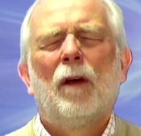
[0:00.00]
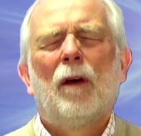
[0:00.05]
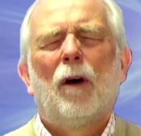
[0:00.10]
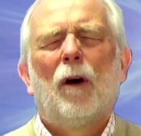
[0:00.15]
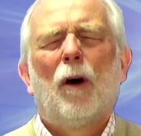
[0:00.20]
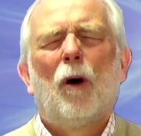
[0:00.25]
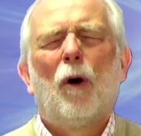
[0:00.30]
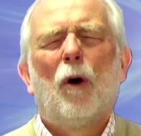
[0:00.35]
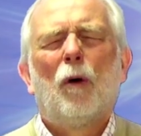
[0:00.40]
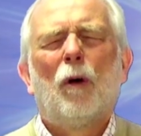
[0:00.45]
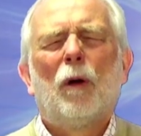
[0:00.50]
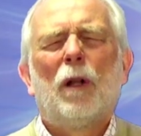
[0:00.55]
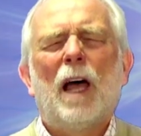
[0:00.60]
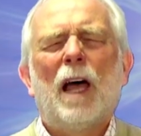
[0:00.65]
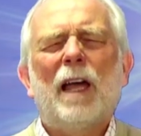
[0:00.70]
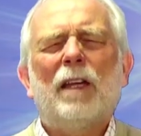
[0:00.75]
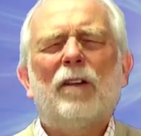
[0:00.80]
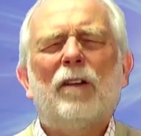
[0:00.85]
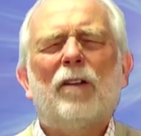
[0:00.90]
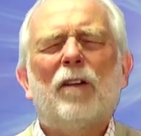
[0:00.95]
O
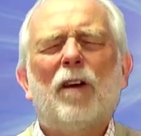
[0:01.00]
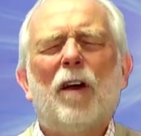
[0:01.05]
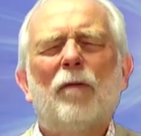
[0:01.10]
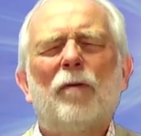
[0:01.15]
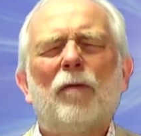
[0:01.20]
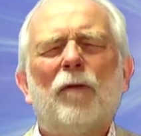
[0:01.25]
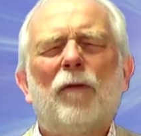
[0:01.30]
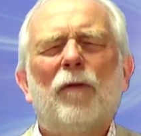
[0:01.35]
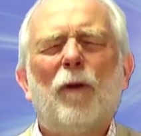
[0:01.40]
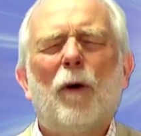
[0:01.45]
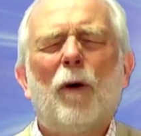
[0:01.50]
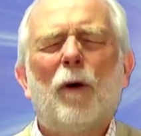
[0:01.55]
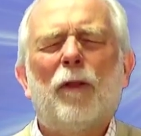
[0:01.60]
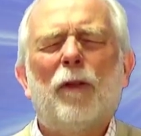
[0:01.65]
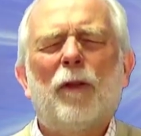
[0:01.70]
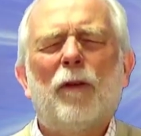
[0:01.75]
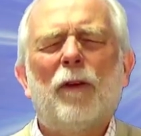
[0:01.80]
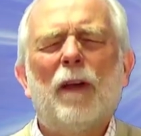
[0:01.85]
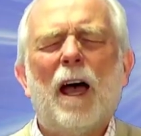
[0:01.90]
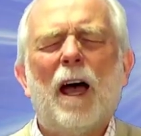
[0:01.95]
light, come
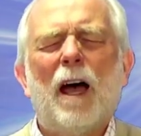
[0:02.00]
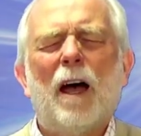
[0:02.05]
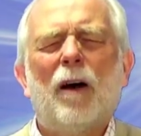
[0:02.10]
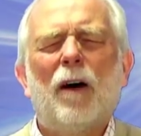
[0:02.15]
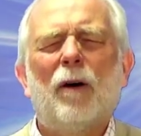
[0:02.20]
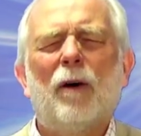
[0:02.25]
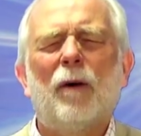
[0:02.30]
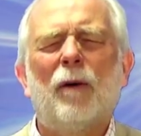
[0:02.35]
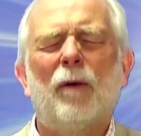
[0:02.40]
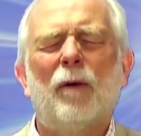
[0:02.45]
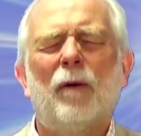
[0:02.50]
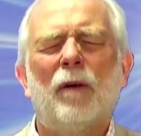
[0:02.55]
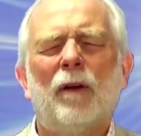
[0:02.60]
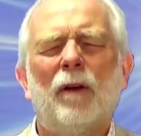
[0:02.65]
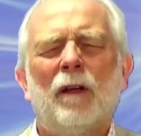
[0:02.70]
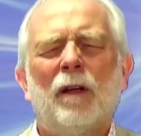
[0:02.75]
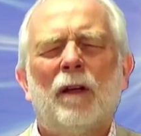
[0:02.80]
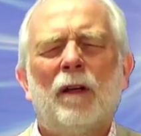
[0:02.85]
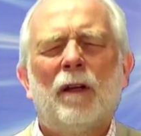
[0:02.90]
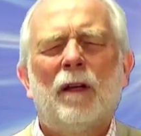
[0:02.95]
forth now
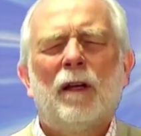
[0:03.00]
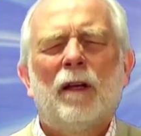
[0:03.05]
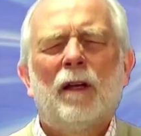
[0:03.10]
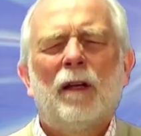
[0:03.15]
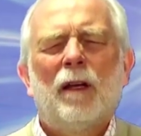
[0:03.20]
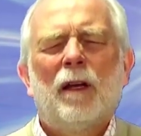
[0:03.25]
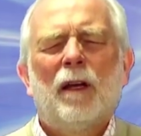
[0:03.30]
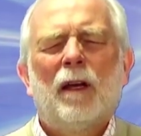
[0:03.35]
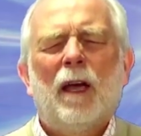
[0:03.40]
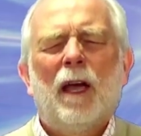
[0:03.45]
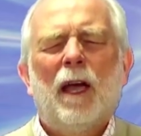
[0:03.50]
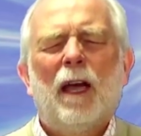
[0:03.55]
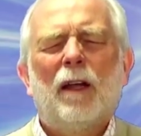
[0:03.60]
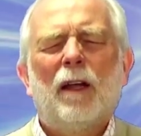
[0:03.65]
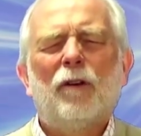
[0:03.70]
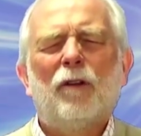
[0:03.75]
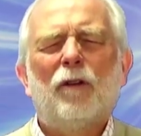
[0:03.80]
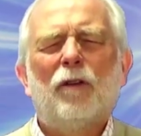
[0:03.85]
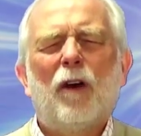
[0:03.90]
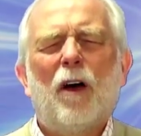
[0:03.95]

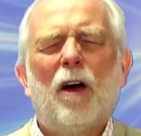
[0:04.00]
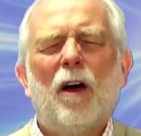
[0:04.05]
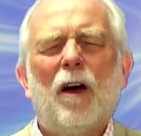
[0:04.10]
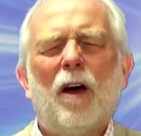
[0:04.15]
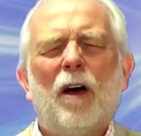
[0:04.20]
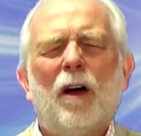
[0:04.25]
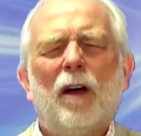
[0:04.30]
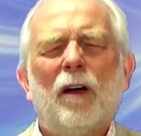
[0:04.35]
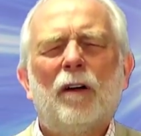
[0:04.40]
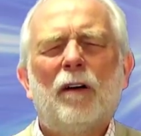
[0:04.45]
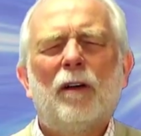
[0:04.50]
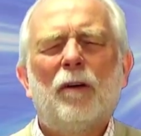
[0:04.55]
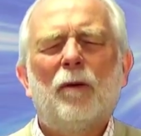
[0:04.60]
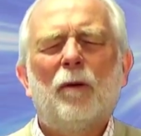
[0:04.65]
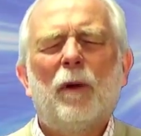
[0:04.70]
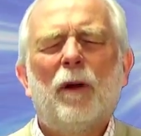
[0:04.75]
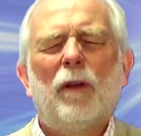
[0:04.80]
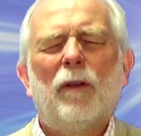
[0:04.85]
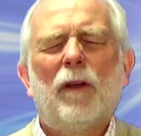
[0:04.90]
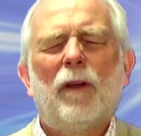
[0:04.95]
and dawn
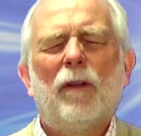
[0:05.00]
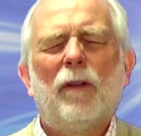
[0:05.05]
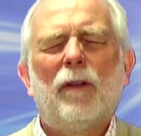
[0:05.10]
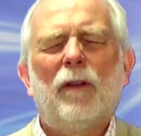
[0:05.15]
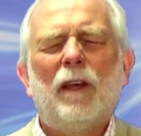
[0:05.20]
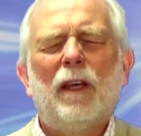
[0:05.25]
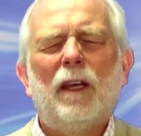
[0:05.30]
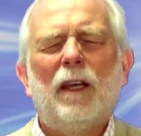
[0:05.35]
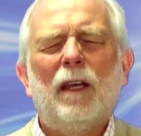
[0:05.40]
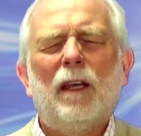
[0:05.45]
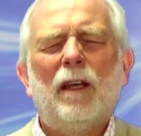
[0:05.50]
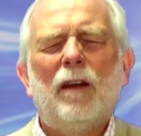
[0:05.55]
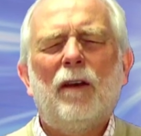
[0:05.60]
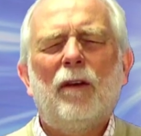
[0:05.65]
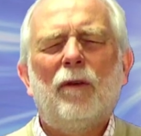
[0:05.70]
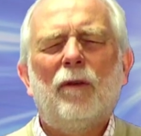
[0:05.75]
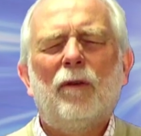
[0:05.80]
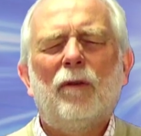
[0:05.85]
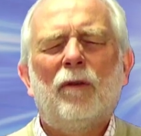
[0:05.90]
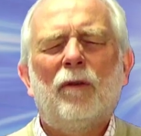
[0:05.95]
within
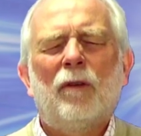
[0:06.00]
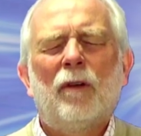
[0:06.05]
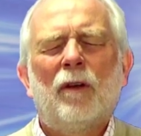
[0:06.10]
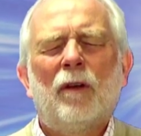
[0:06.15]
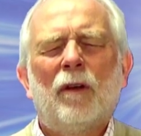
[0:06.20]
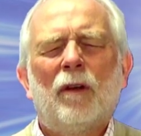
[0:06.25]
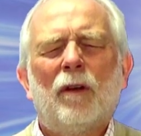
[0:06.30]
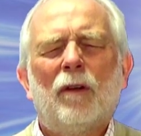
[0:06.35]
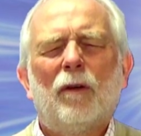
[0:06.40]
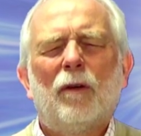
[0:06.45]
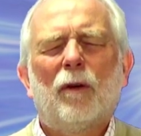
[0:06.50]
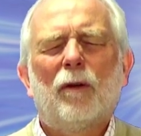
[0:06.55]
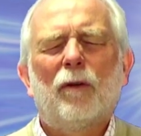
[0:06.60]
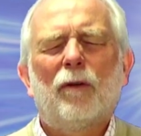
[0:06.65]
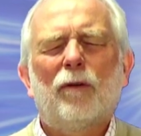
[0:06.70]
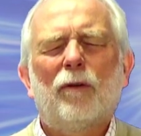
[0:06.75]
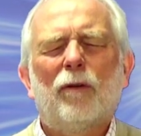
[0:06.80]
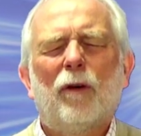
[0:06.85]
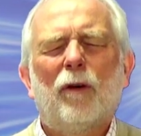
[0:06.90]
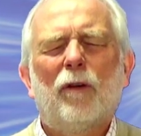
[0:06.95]
these, your
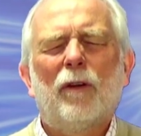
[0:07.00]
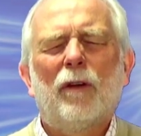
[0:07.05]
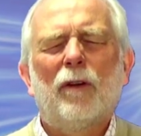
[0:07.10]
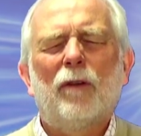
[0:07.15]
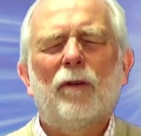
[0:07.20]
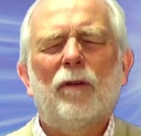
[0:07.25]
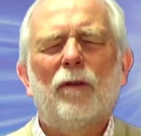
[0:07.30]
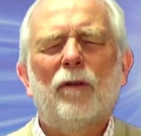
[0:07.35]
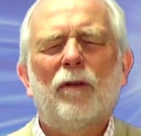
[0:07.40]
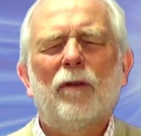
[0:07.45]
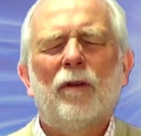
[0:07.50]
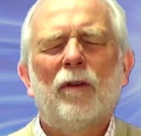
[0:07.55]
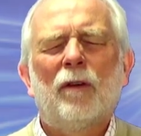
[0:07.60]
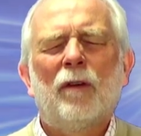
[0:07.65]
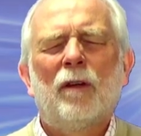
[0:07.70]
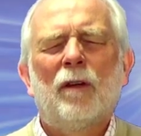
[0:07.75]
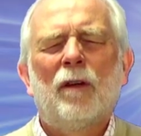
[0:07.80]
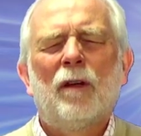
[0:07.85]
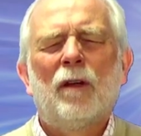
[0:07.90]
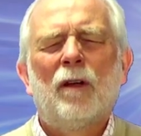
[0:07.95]
servants.
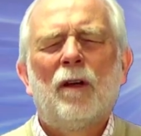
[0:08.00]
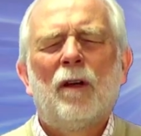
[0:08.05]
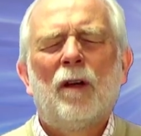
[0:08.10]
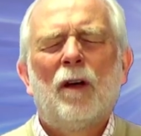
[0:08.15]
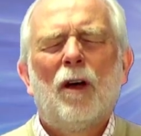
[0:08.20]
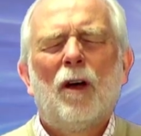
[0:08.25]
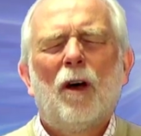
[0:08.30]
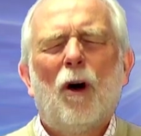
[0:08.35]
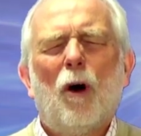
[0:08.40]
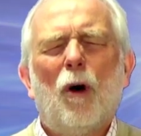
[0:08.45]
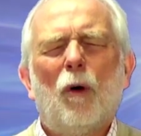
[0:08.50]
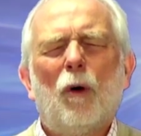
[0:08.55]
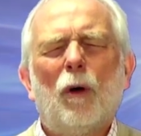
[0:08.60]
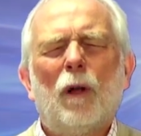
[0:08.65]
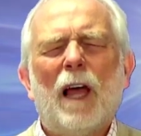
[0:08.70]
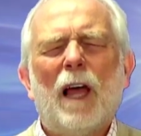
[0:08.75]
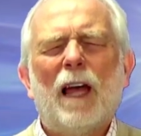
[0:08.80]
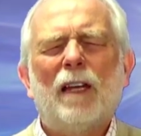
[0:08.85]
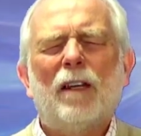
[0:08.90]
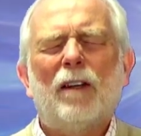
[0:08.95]
O
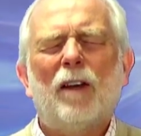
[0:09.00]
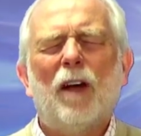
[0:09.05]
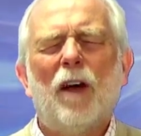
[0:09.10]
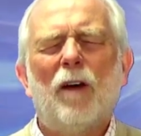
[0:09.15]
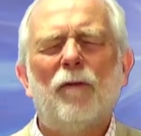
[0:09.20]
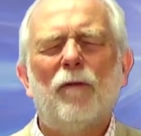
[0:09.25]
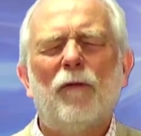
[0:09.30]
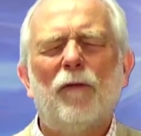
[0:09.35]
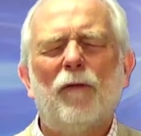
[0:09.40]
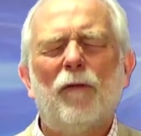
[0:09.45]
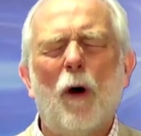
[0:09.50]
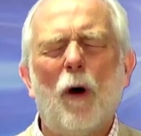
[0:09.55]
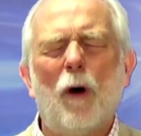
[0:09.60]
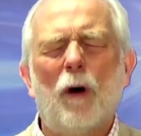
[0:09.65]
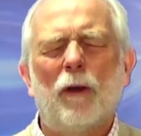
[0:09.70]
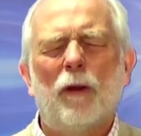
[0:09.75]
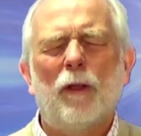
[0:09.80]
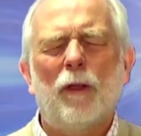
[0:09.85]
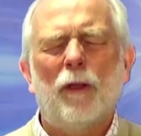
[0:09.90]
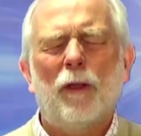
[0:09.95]
light, come
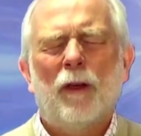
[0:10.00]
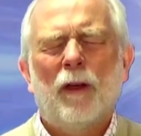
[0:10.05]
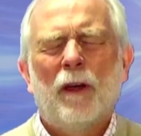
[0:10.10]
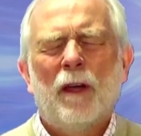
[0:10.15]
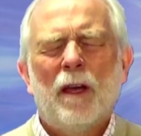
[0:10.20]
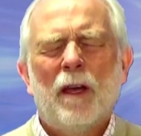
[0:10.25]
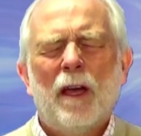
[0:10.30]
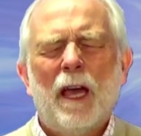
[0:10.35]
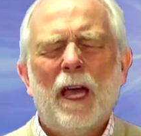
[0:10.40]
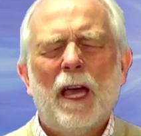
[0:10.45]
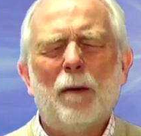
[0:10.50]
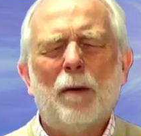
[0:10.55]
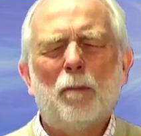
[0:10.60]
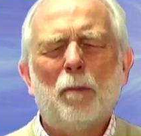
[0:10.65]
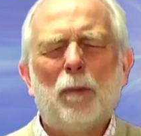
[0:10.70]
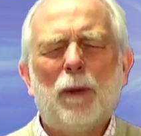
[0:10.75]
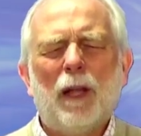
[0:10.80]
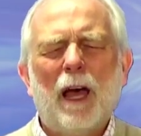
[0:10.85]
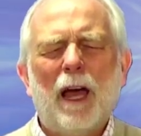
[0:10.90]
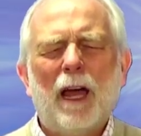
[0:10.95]
forth and
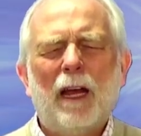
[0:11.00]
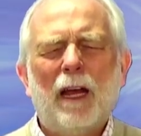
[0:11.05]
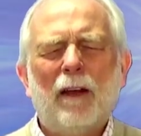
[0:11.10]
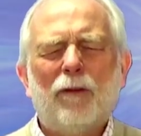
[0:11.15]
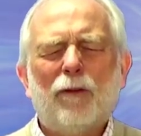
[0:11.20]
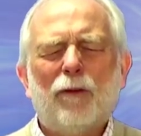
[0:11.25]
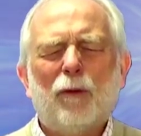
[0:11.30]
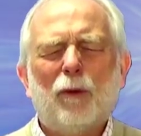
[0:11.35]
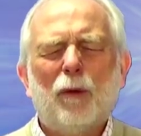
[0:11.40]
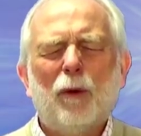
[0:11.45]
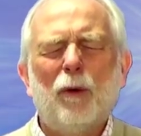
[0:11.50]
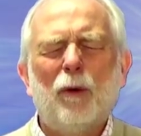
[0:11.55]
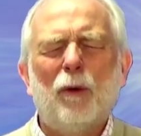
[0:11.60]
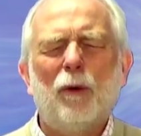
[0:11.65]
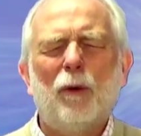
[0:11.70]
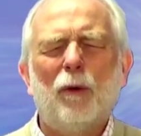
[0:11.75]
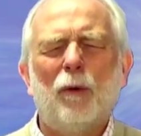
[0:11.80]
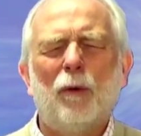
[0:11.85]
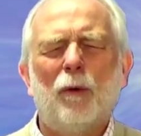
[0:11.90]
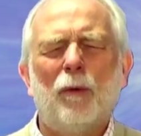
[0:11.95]
blaze
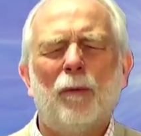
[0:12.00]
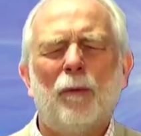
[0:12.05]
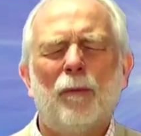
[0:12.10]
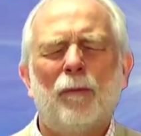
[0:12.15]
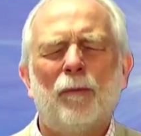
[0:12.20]
through